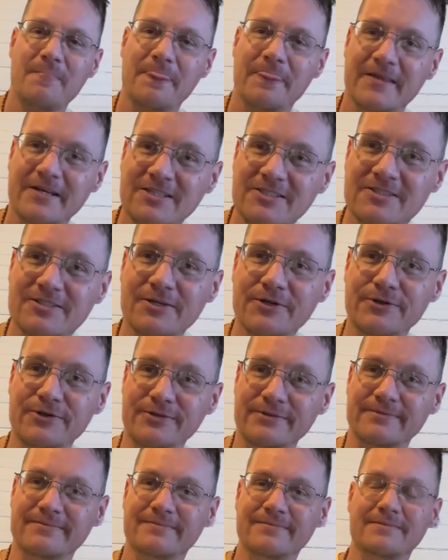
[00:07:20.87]
this
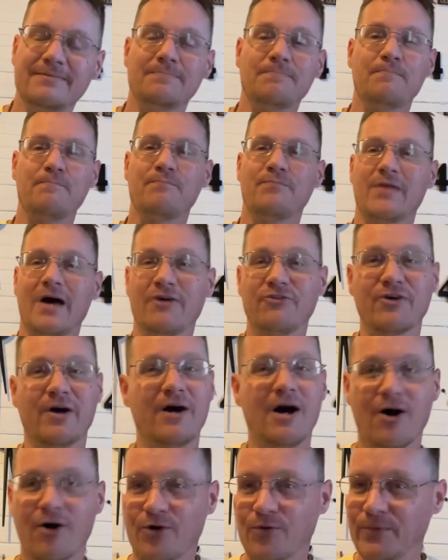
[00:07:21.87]
dude, I was like,
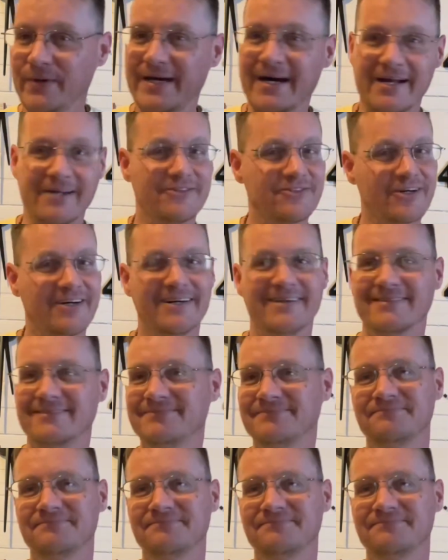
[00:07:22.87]
oh, we got to talk.